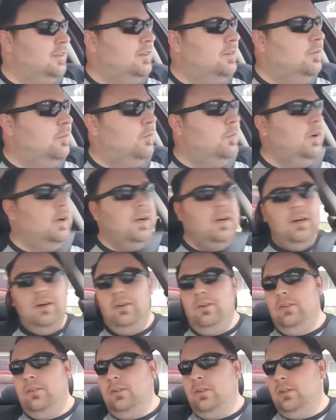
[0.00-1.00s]

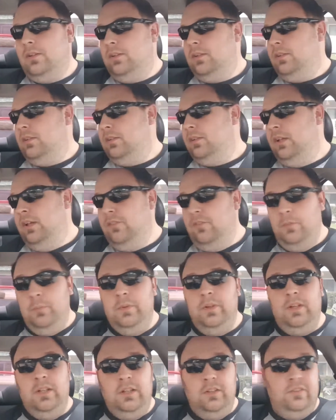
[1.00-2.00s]
Wow. I haven't been
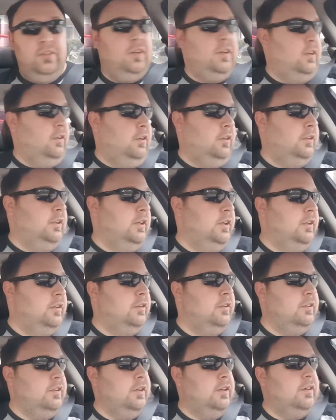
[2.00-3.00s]
outside all day until
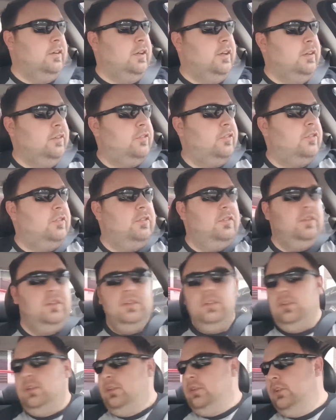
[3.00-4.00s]
now, guys.
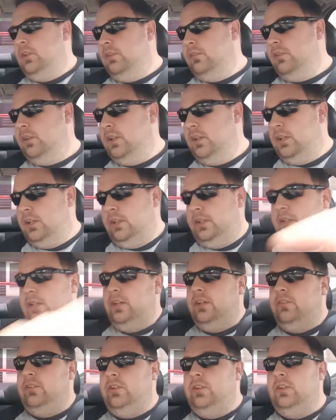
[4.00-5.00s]
I really
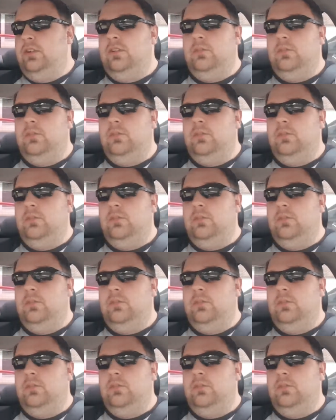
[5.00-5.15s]
haven't. I've